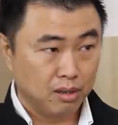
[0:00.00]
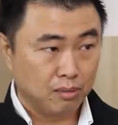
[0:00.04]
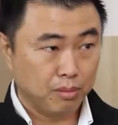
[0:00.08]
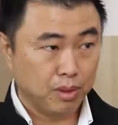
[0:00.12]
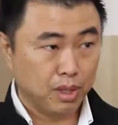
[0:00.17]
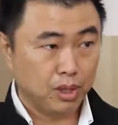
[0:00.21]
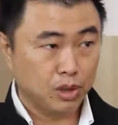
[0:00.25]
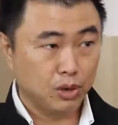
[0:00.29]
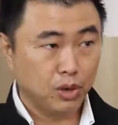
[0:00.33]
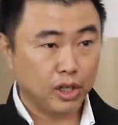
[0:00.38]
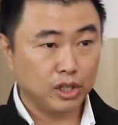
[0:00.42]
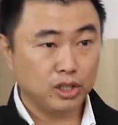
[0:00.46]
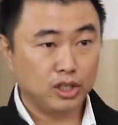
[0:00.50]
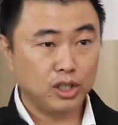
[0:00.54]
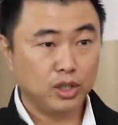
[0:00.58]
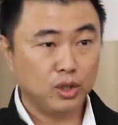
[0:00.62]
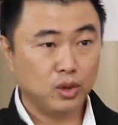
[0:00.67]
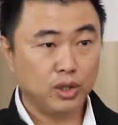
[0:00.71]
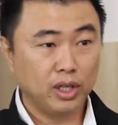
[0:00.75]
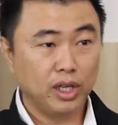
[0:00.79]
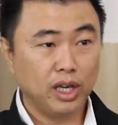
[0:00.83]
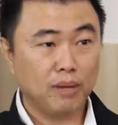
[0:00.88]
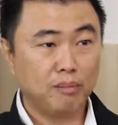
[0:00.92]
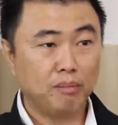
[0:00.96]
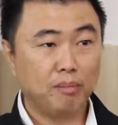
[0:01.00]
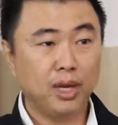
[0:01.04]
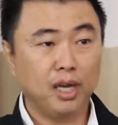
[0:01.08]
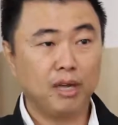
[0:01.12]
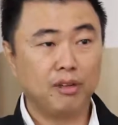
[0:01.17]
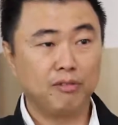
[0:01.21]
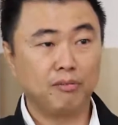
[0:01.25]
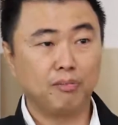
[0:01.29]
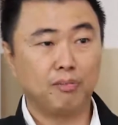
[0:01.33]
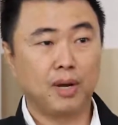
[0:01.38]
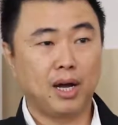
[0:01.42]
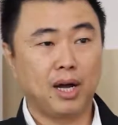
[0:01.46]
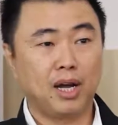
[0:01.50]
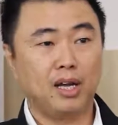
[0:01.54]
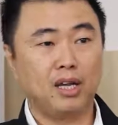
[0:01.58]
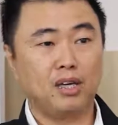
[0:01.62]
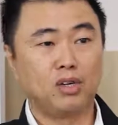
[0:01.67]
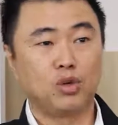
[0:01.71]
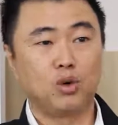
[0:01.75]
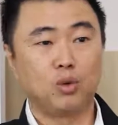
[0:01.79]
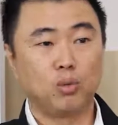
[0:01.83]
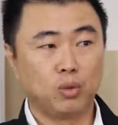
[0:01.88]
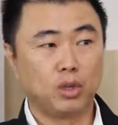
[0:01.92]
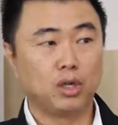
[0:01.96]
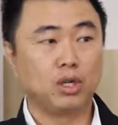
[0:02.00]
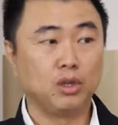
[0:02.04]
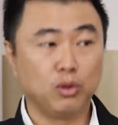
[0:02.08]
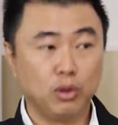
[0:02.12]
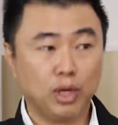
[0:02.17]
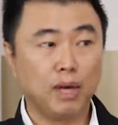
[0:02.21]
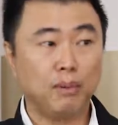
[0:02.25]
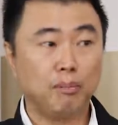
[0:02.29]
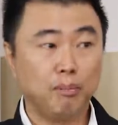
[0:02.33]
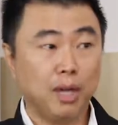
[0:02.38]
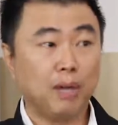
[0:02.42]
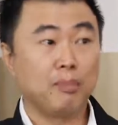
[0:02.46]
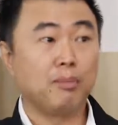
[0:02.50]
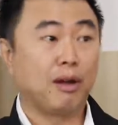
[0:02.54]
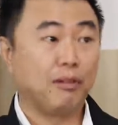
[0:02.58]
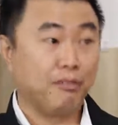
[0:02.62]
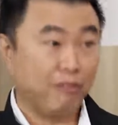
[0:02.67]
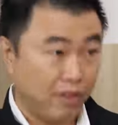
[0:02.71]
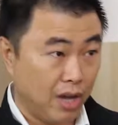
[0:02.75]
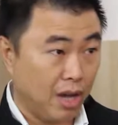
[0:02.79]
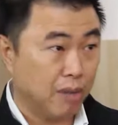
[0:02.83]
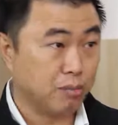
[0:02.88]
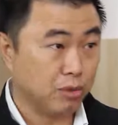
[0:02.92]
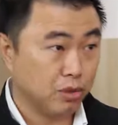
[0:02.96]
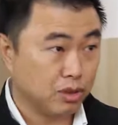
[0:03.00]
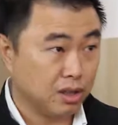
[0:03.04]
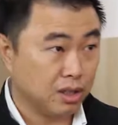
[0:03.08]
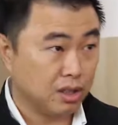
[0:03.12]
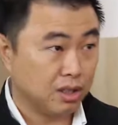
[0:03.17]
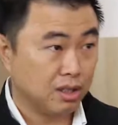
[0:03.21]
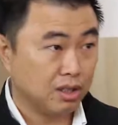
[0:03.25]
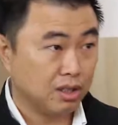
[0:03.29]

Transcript: But you actually don't get paid by your work. You get paid by fame, you see.